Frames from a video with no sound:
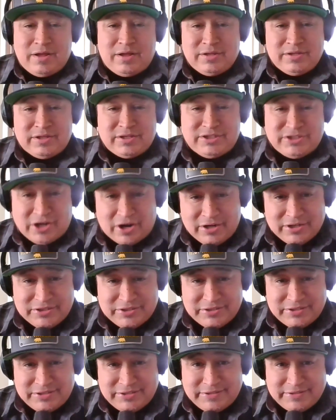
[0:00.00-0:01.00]
The
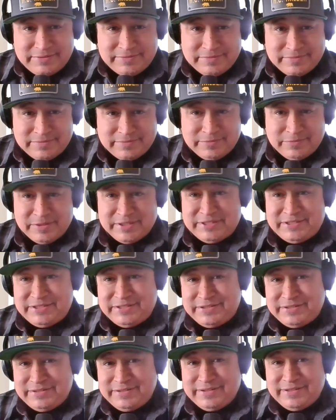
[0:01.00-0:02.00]
Chargers,
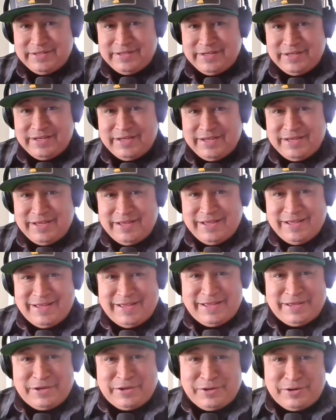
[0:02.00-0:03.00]
which,
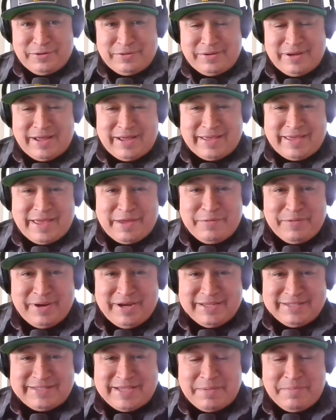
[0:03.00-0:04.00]
you know, I can't
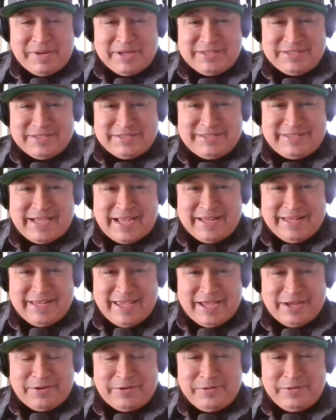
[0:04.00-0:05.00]
really say much on San
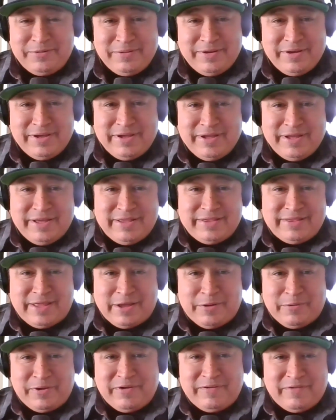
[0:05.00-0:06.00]
Diego.
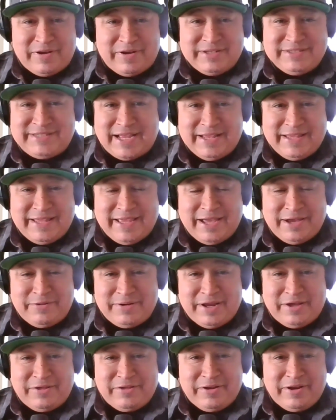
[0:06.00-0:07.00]
They were in San
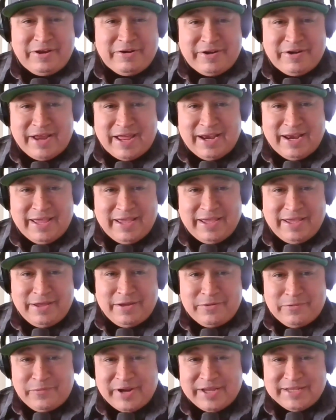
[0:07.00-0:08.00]
Diego, now they're here in
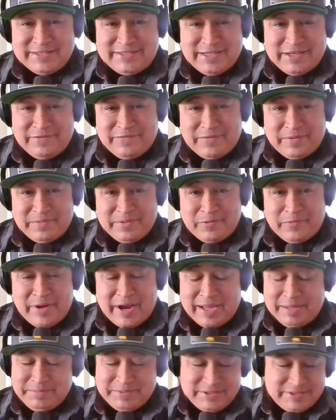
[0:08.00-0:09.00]
LA, renting from the
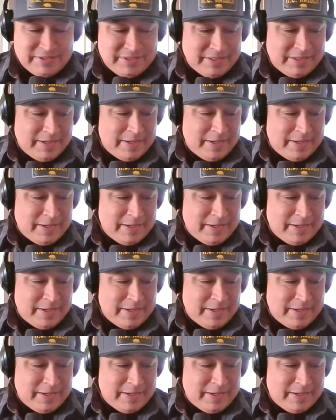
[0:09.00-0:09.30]
Rams.